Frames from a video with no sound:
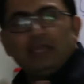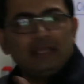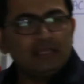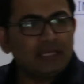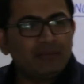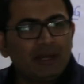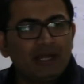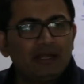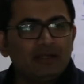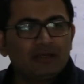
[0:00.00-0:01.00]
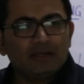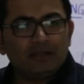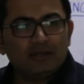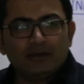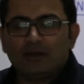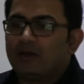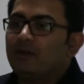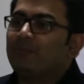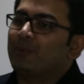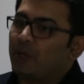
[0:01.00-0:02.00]
increment,
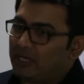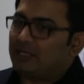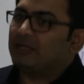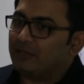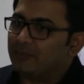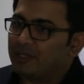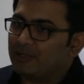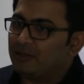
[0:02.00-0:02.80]
product increment.